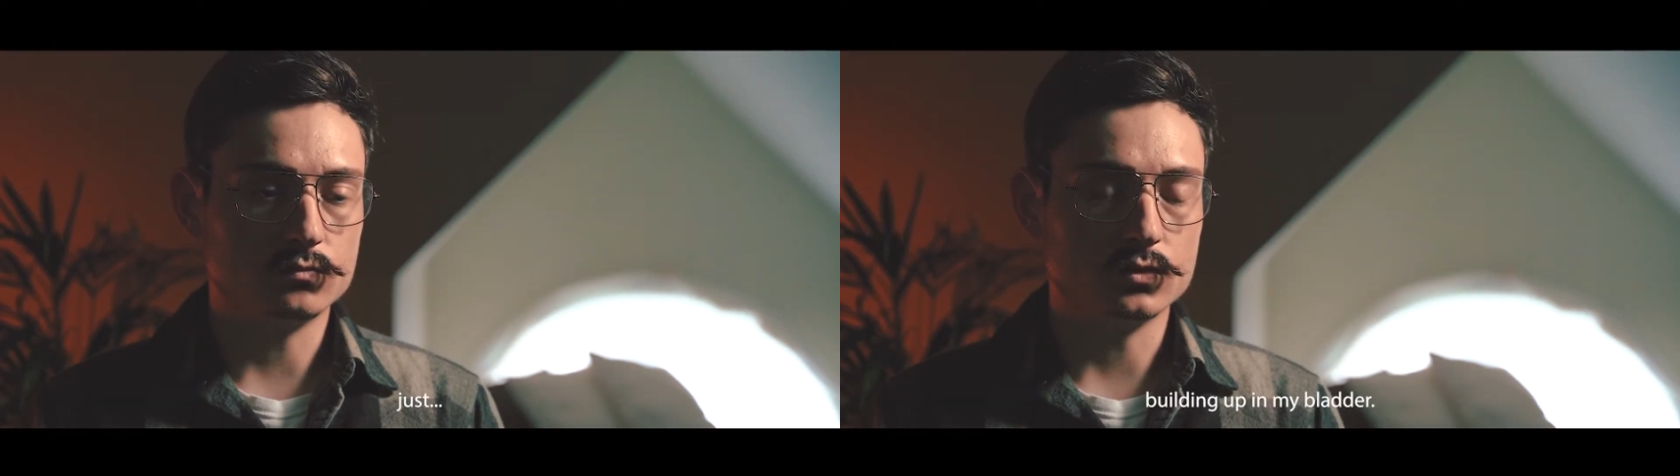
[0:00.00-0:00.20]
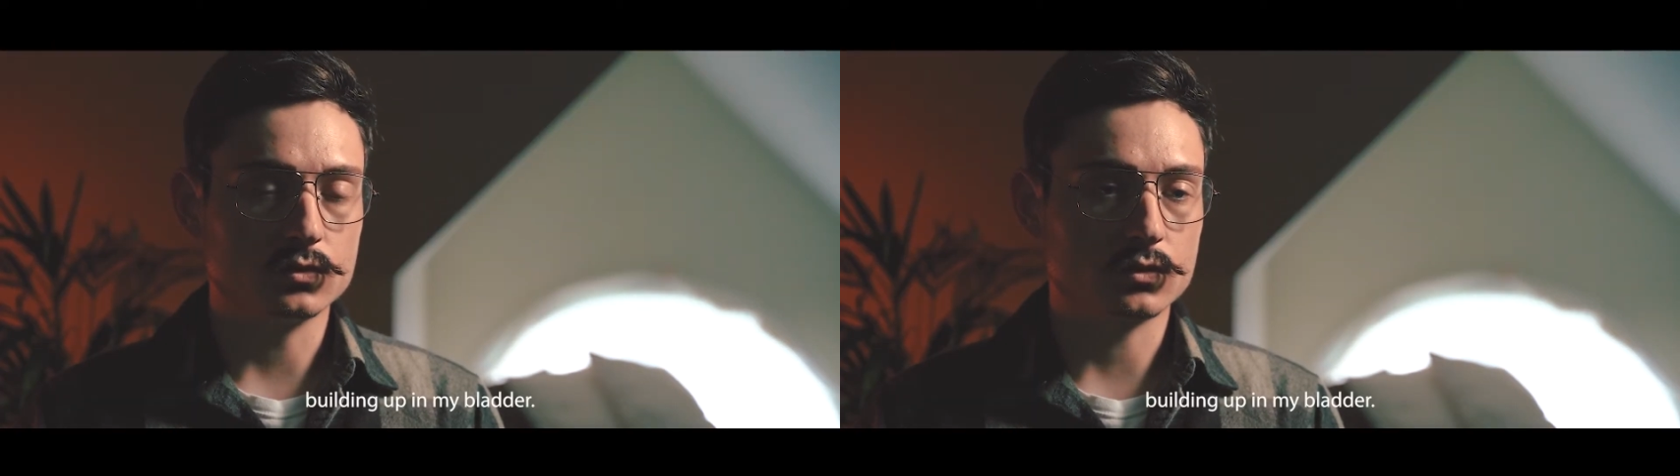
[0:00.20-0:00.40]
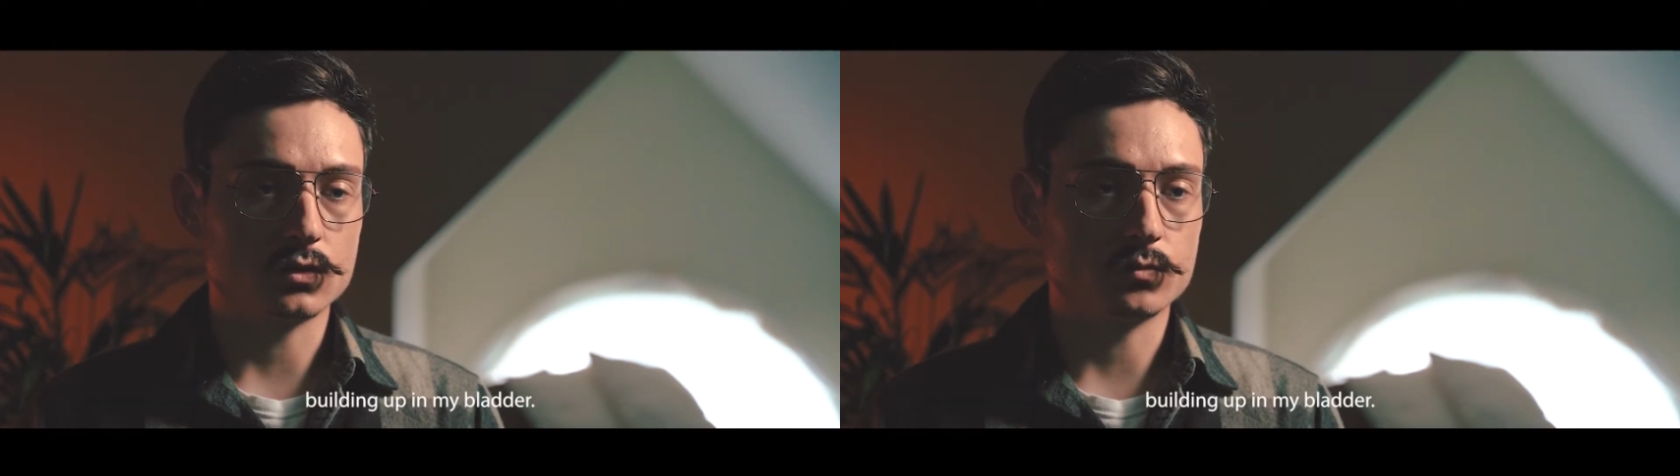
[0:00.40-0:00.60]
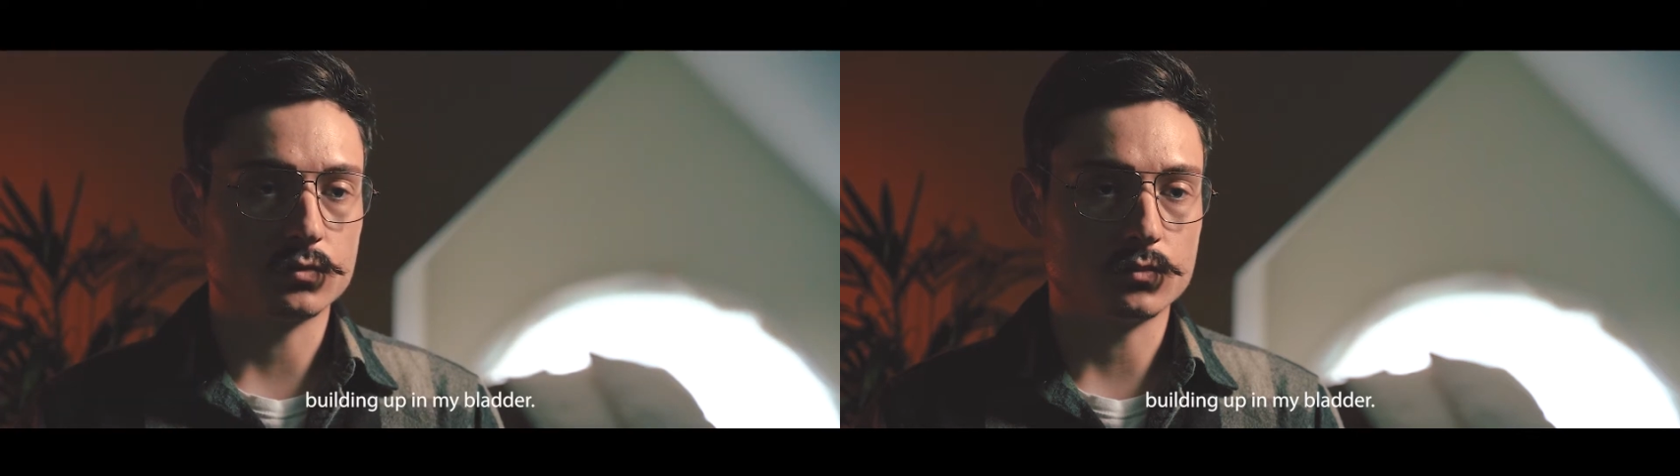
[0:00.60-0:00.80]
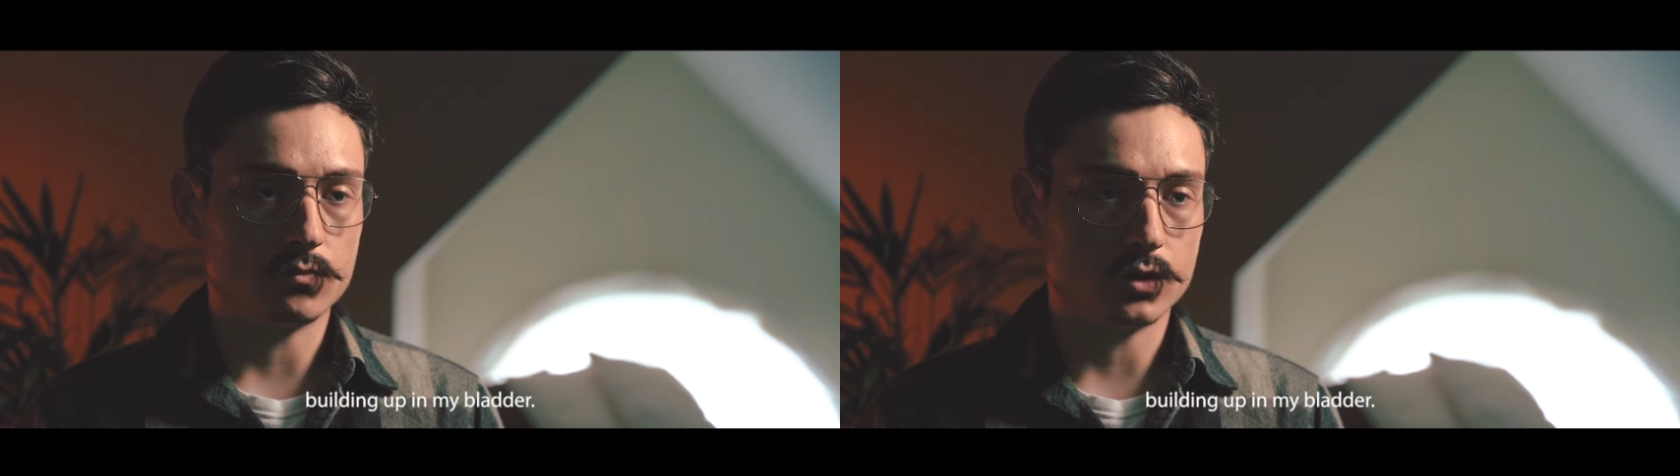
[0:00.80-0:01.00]
building up
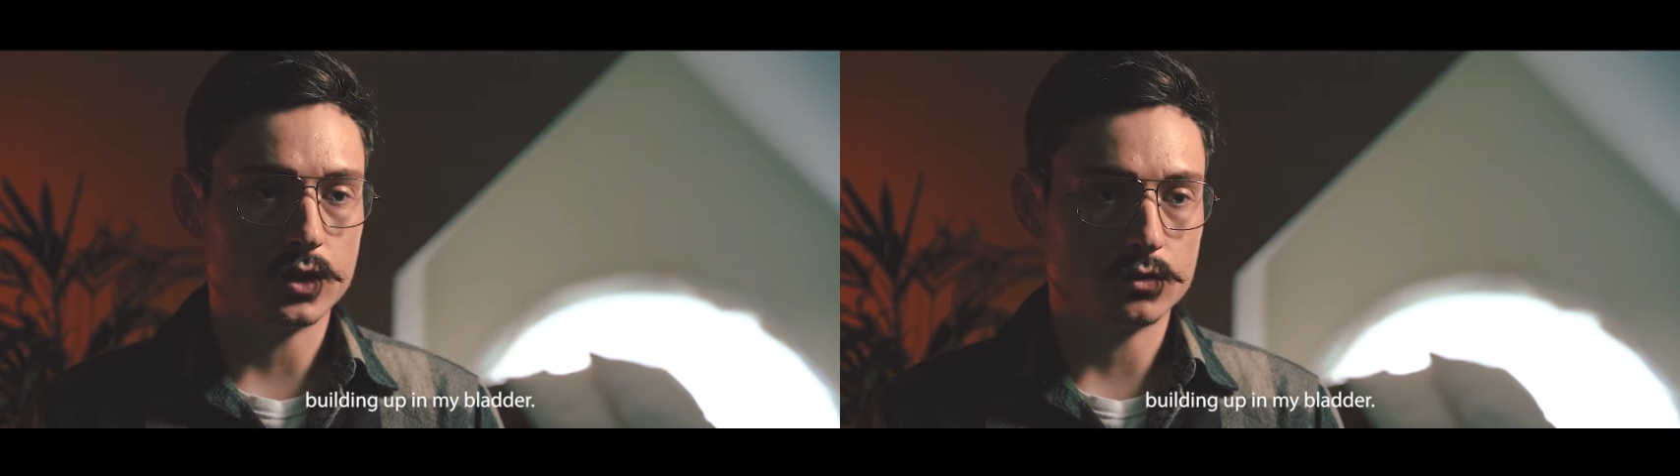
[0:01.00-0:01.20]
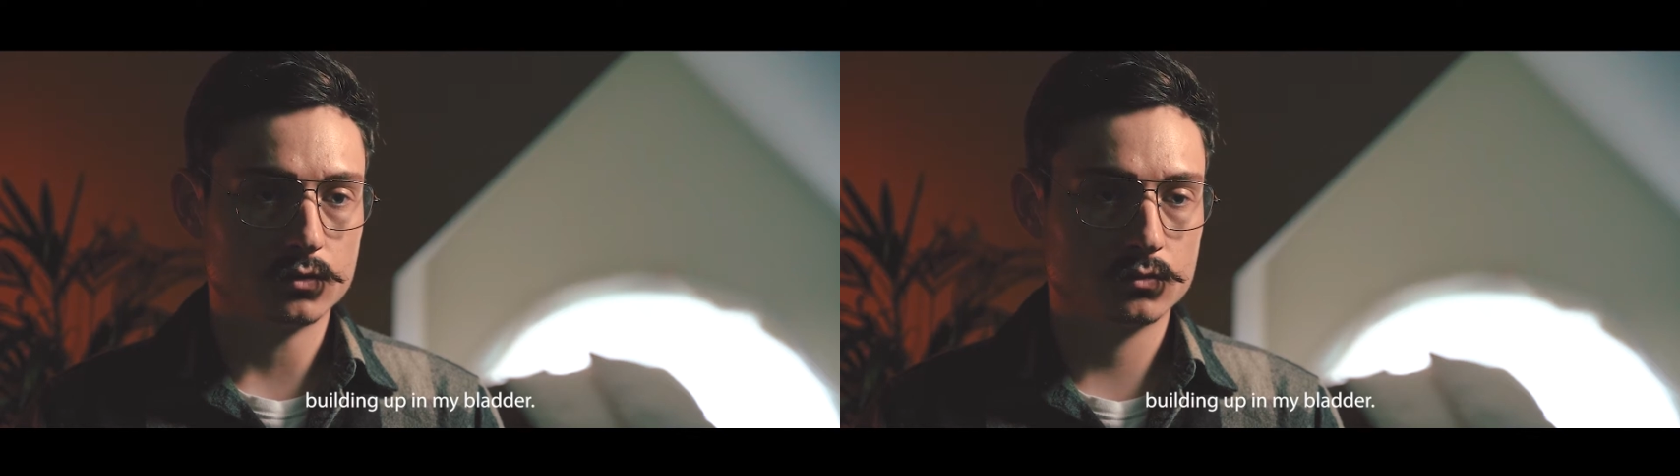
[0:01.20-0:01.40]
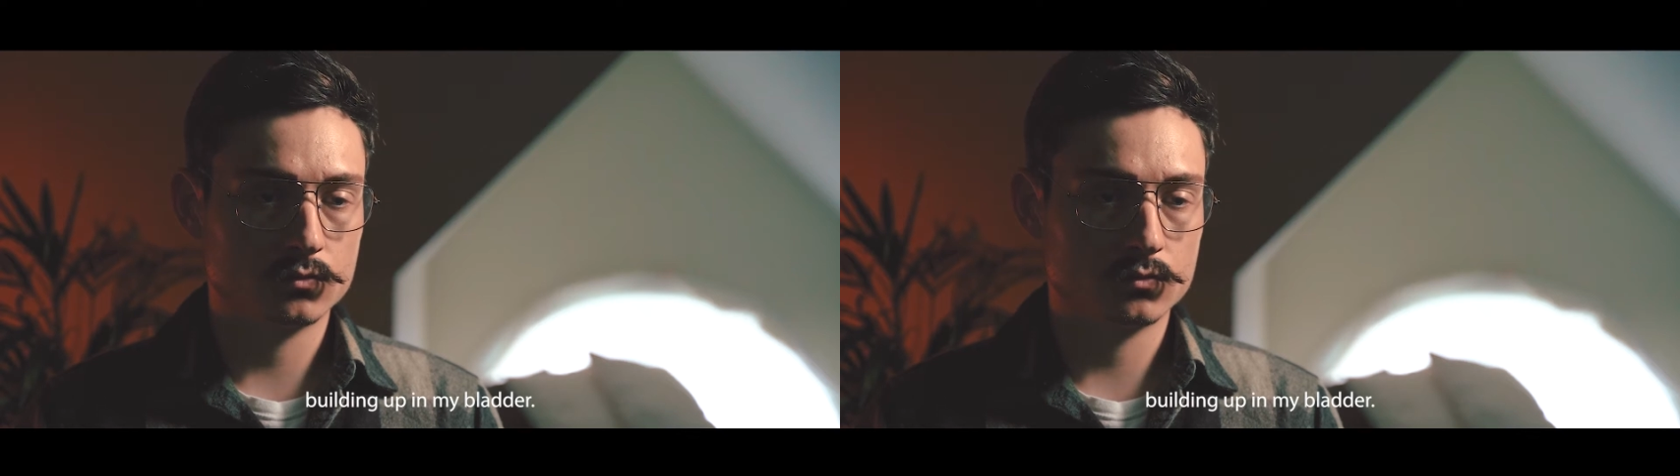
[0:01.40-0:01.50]
in my bladder.